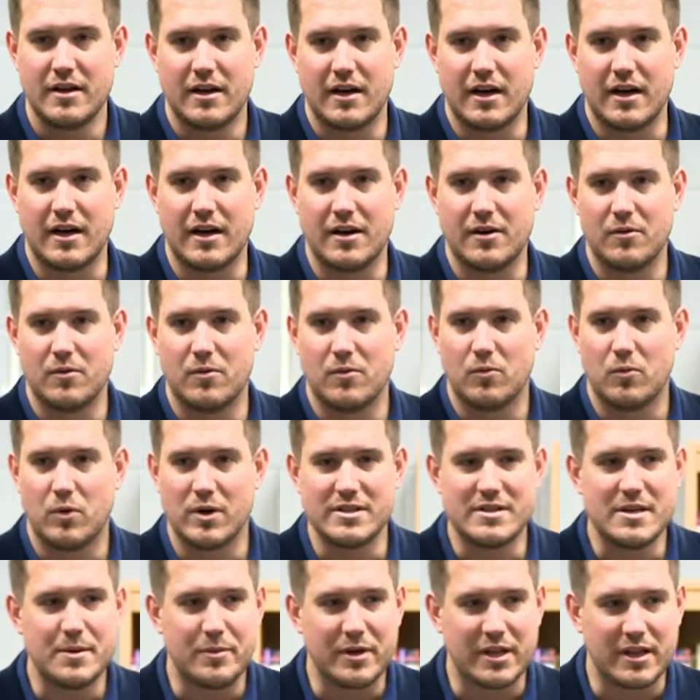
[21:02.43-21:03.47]
uh,
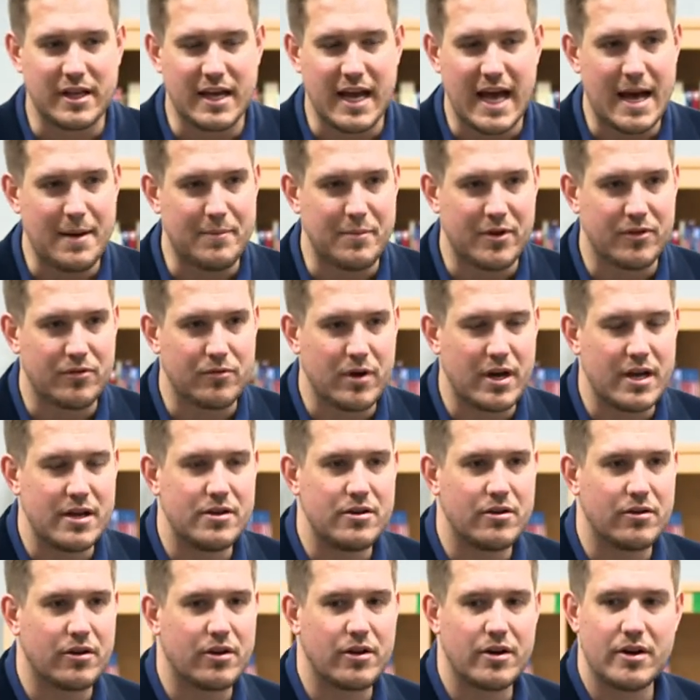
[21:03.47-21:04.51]
what typically happens, right?
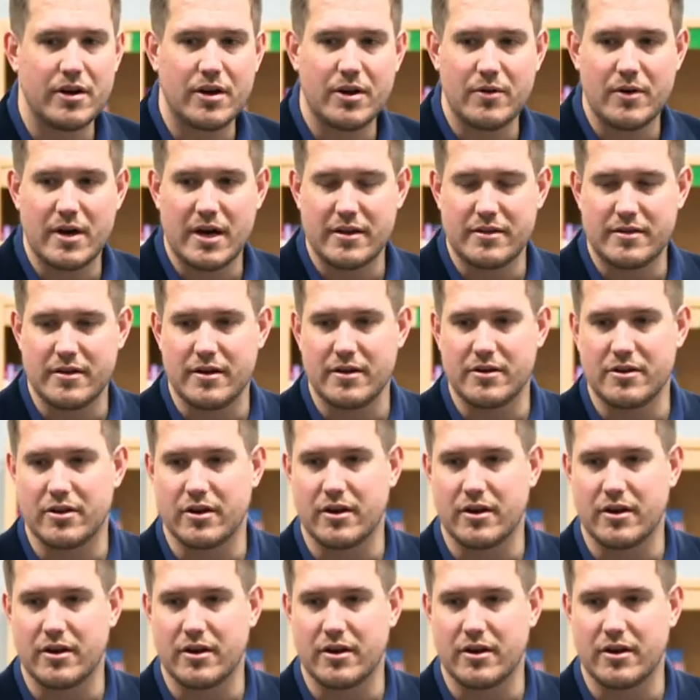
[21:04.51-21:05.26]
You're going to go out there and